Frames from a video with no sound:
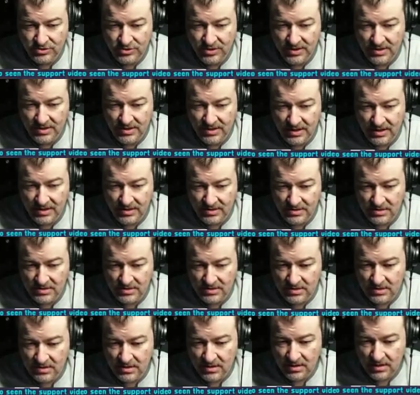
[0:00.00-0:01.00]
does,
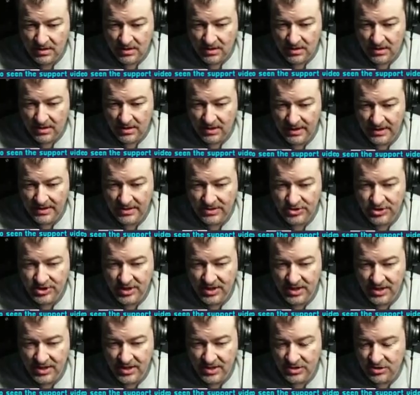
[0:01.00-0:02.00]
like,
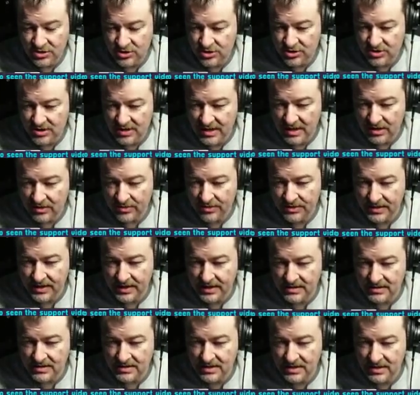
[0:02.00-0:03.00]
change how
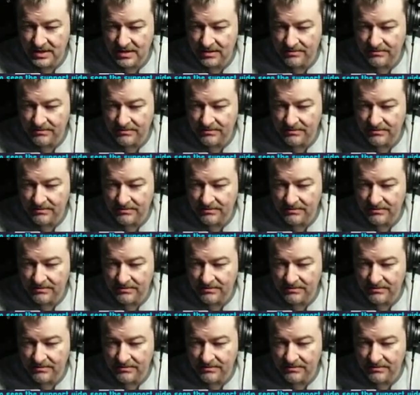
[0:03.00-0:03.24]
things end up